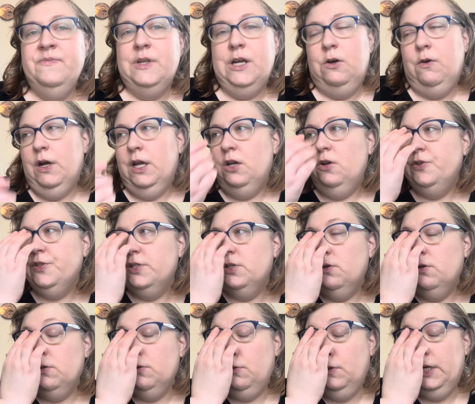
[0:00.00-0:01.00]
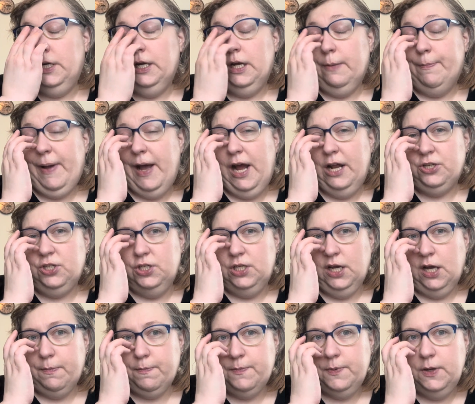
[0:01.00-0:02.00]
Oh, I also patched
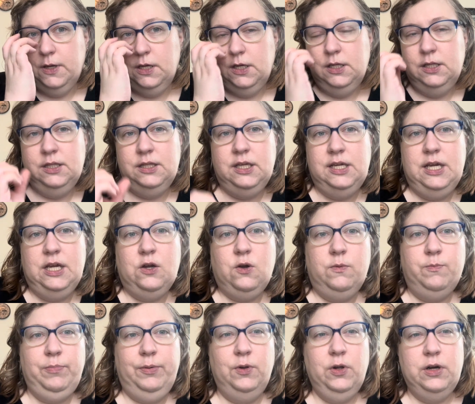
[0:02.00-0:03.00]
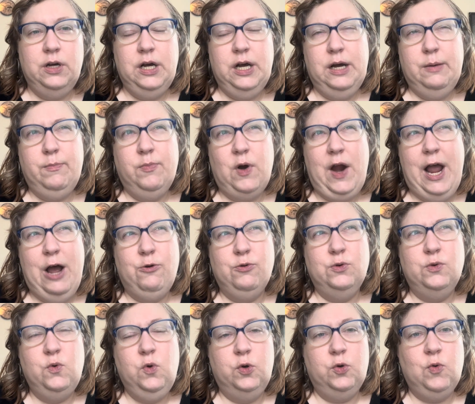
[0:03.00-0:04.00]
up the brown
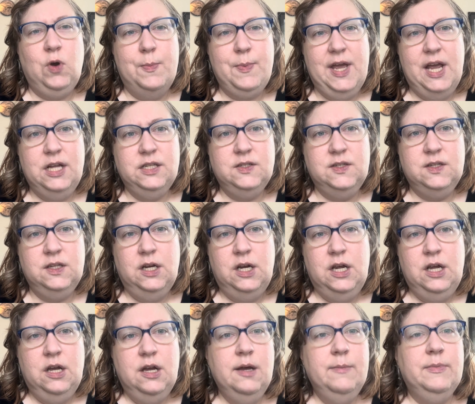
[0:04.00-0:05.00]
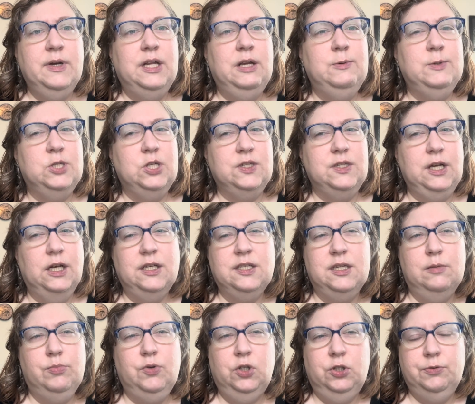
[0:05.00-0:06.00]
corduroy pants, but it was just like a
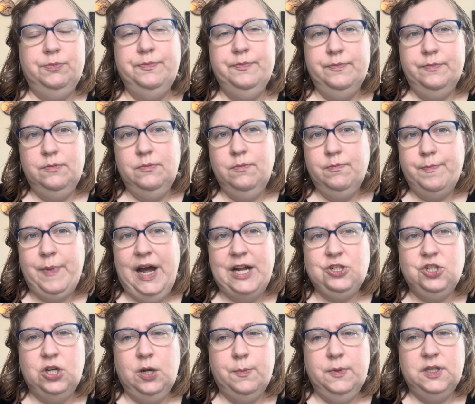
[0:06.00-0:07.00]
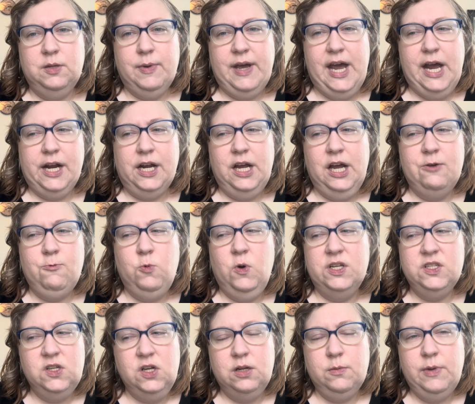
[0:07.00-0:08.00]
simple patched up in the back. I
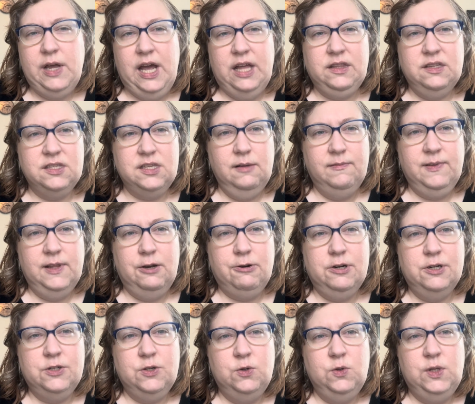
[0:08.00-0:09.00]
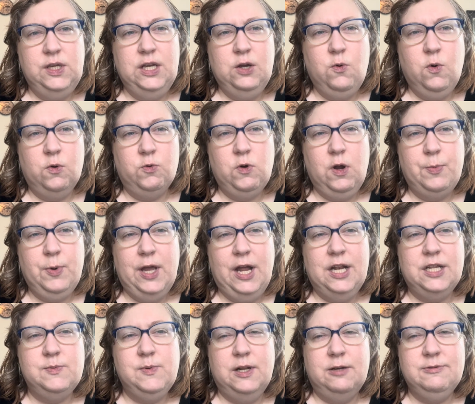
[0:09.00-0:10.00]
was going to add the sunflower to the corduroy
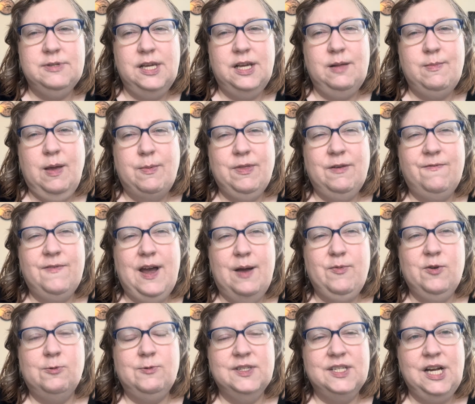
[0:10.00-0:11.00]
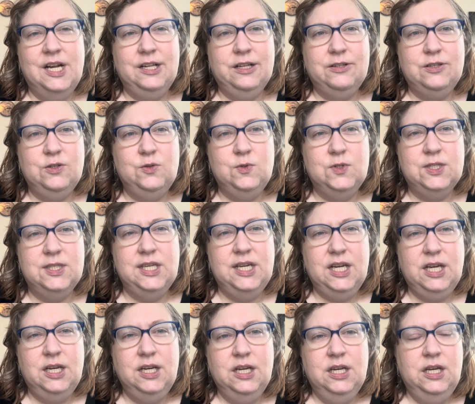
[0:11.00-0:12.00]
pants, but I was thinking maybe the fabric was kind of too
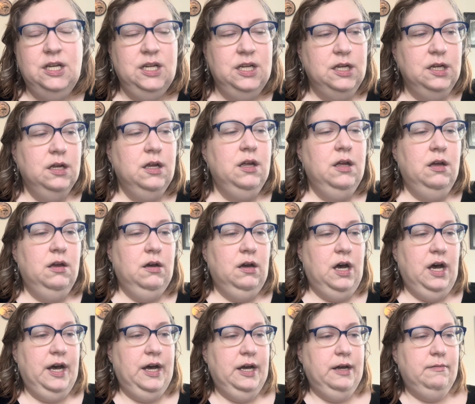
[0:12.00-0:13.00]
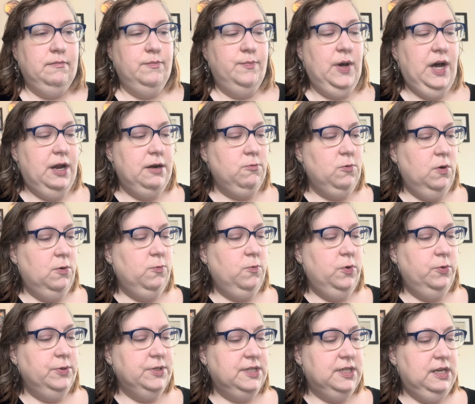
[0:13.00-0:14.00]
thick. But
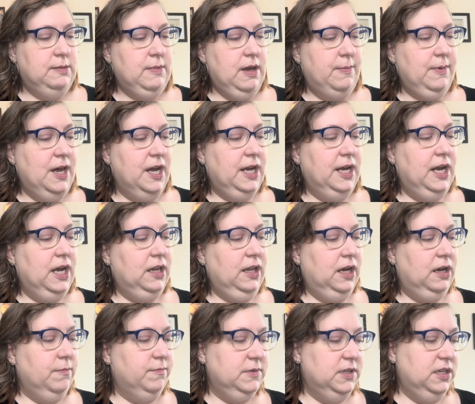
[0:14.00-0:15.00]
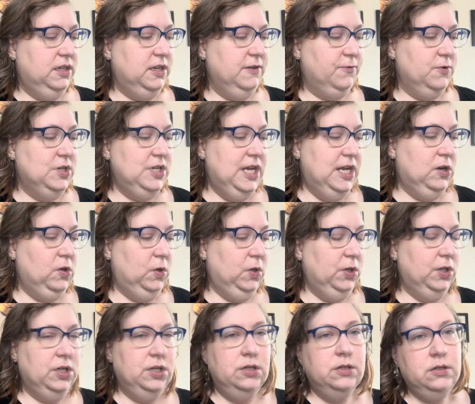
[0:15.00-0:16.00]
we'll see. Maybe I can get like a different
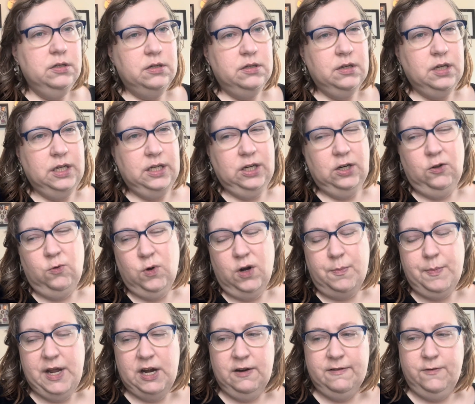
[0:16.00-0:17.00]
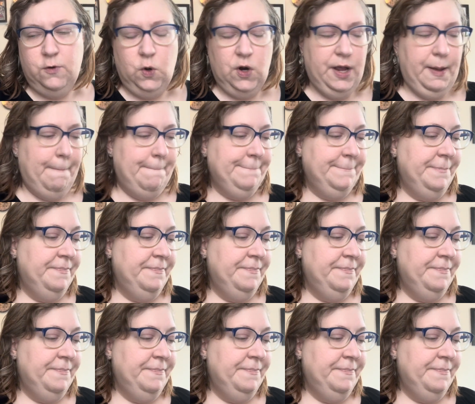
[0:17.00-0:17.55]
needle and it'll work better for it.